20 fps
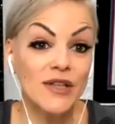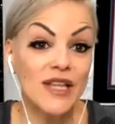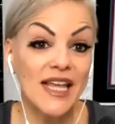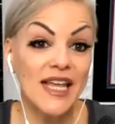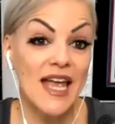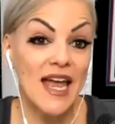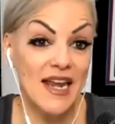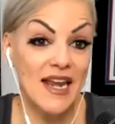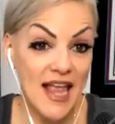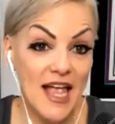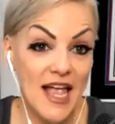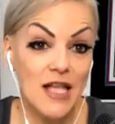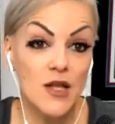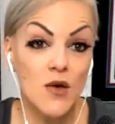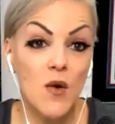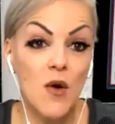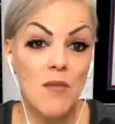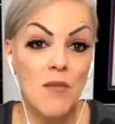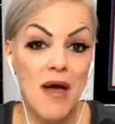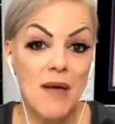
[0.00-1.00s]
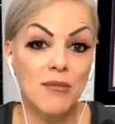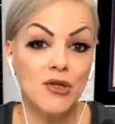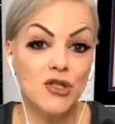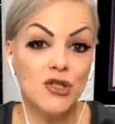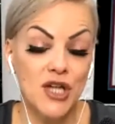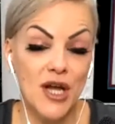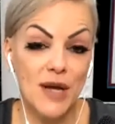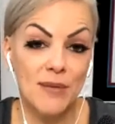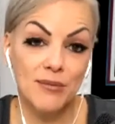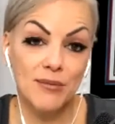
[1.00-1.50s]
an annual
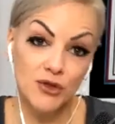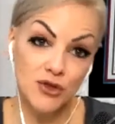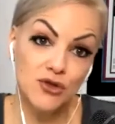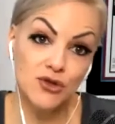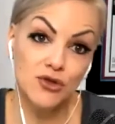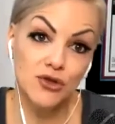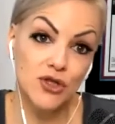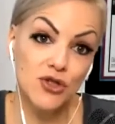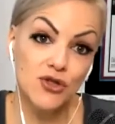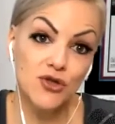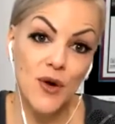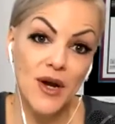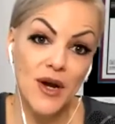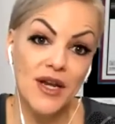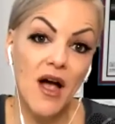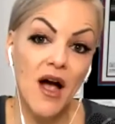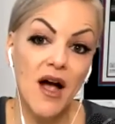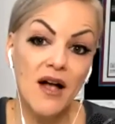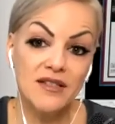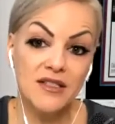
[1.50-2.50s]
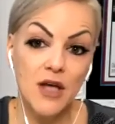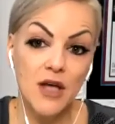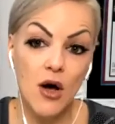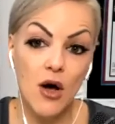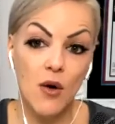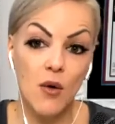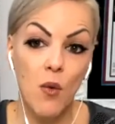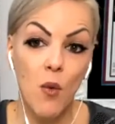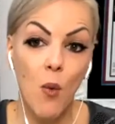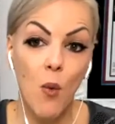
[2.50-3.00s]
membership to join
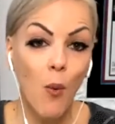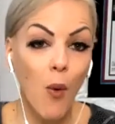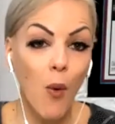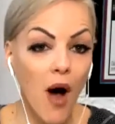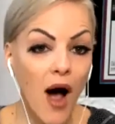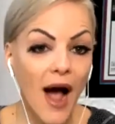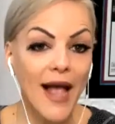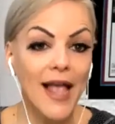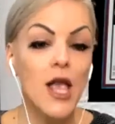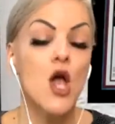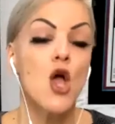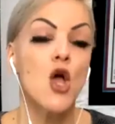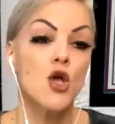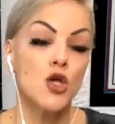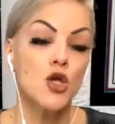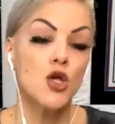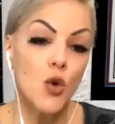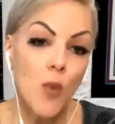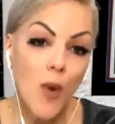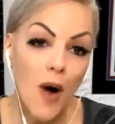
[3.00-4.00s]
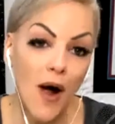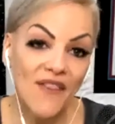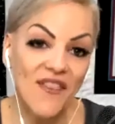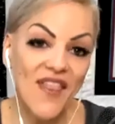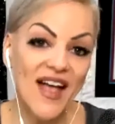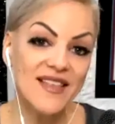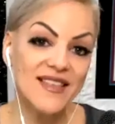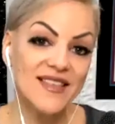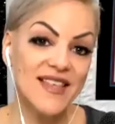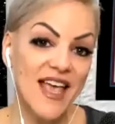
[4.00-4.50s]
Costco. Why? You want
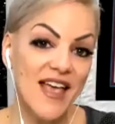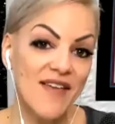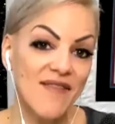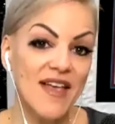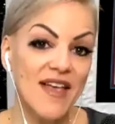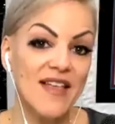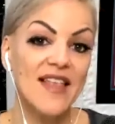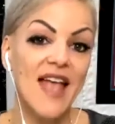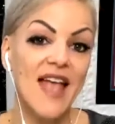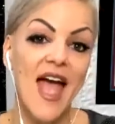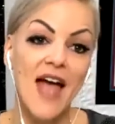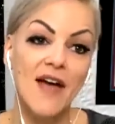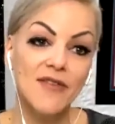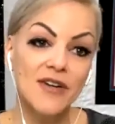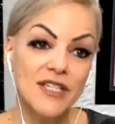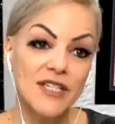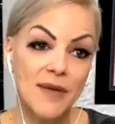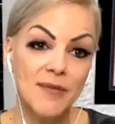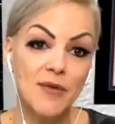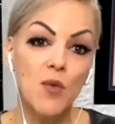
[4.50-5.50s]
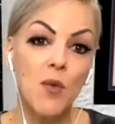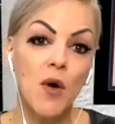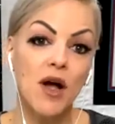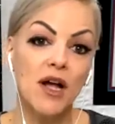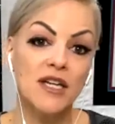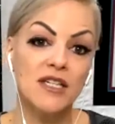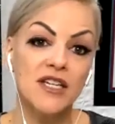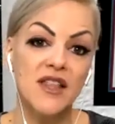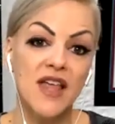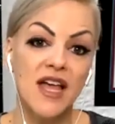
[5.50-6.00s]
that savings that every time you walk
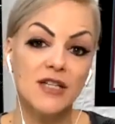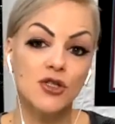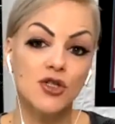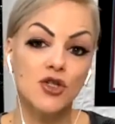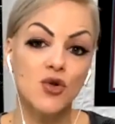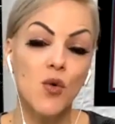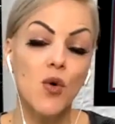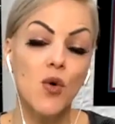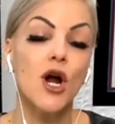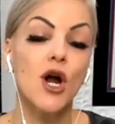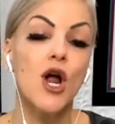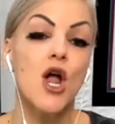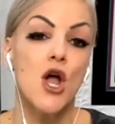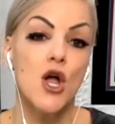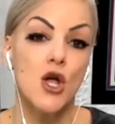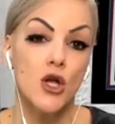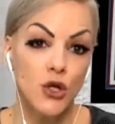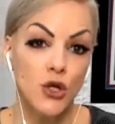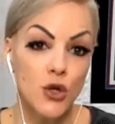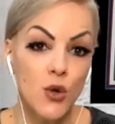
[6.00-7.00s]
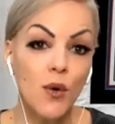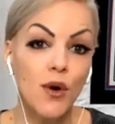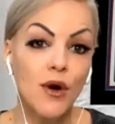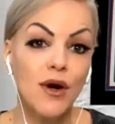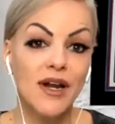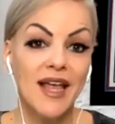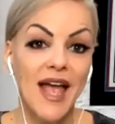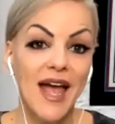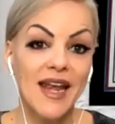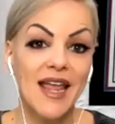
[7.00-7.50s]
into that store, you are
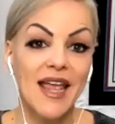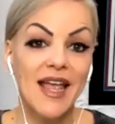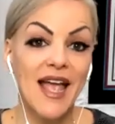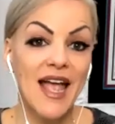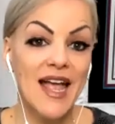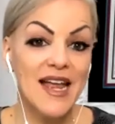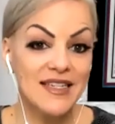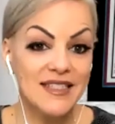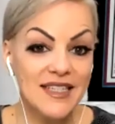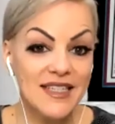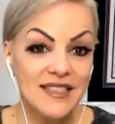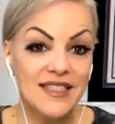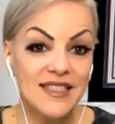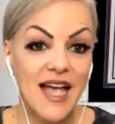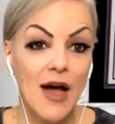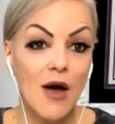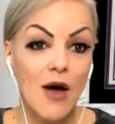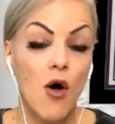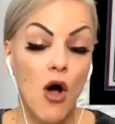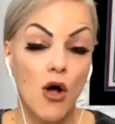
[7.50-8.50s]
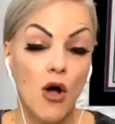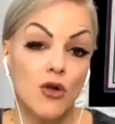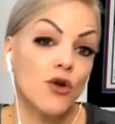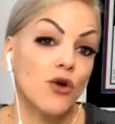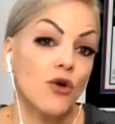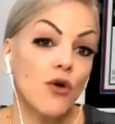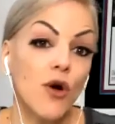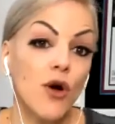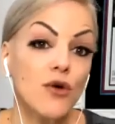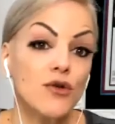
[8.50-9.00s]
getting a discount on your
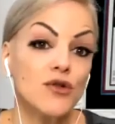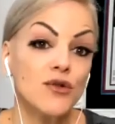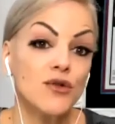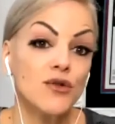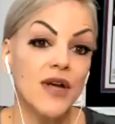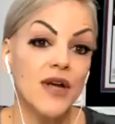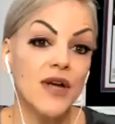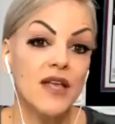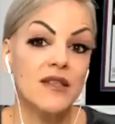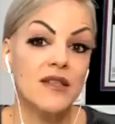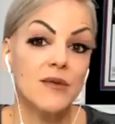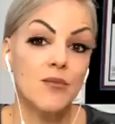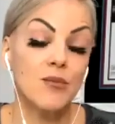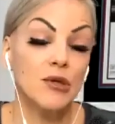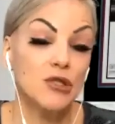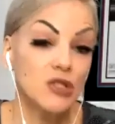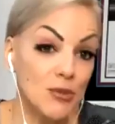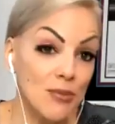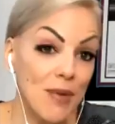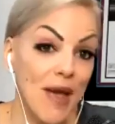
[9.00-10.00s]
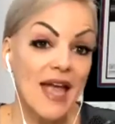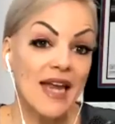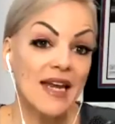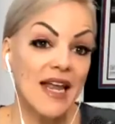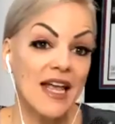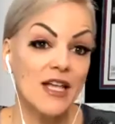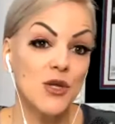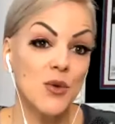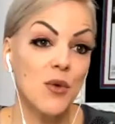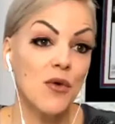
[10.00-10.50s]
groceries, but you pay an
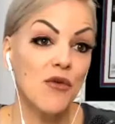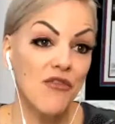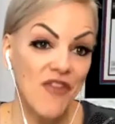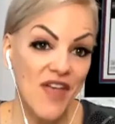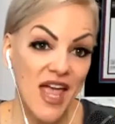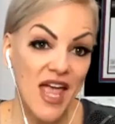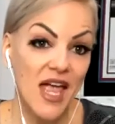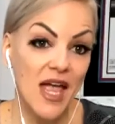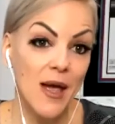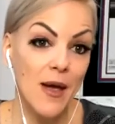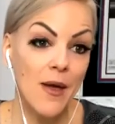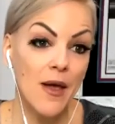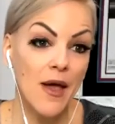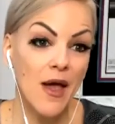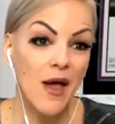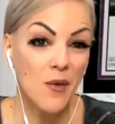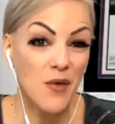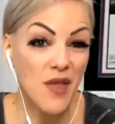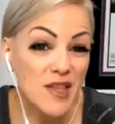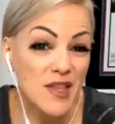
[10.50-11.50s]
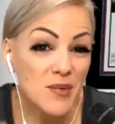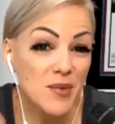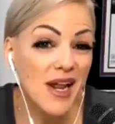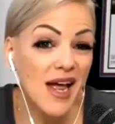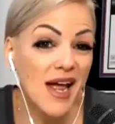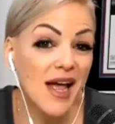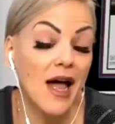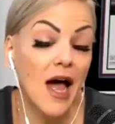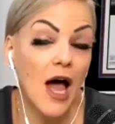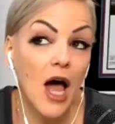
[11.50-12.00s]
annual fee. That's what
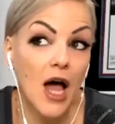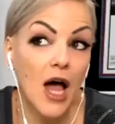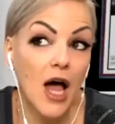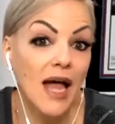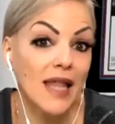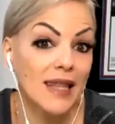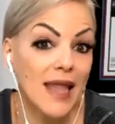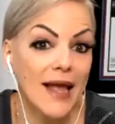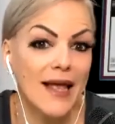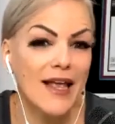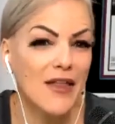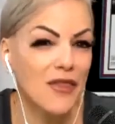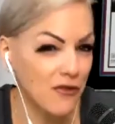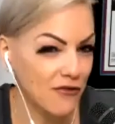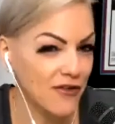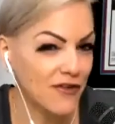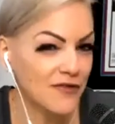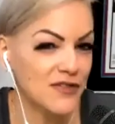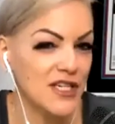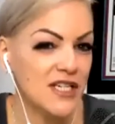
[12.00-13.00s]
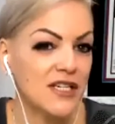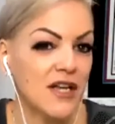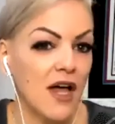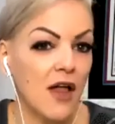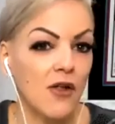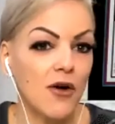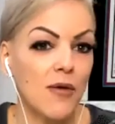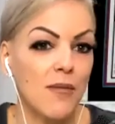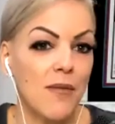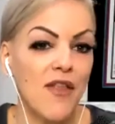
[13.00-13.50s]
I like in the
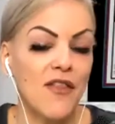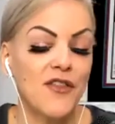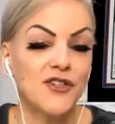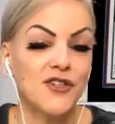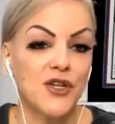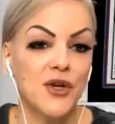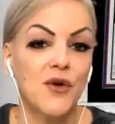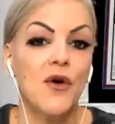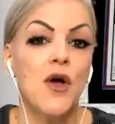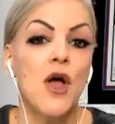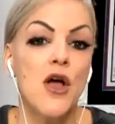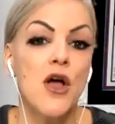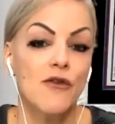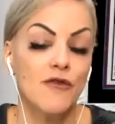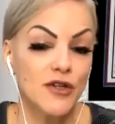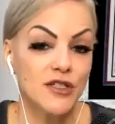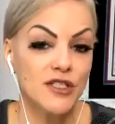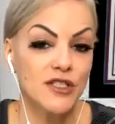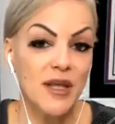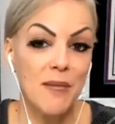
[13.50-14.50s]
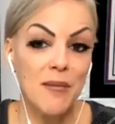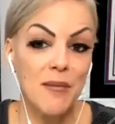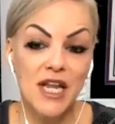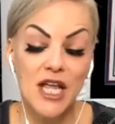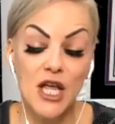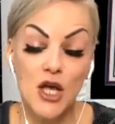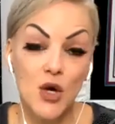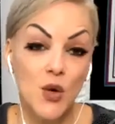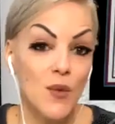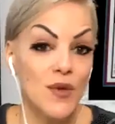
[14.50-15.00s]
$15 a month too for somebody
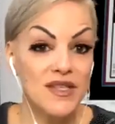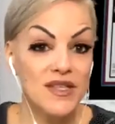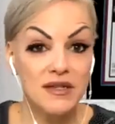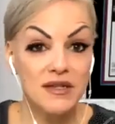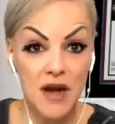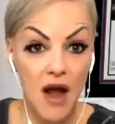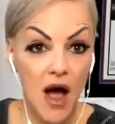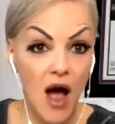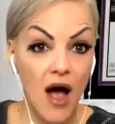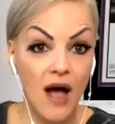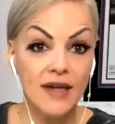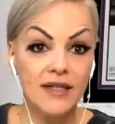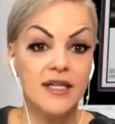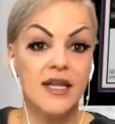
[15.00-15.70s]
who is not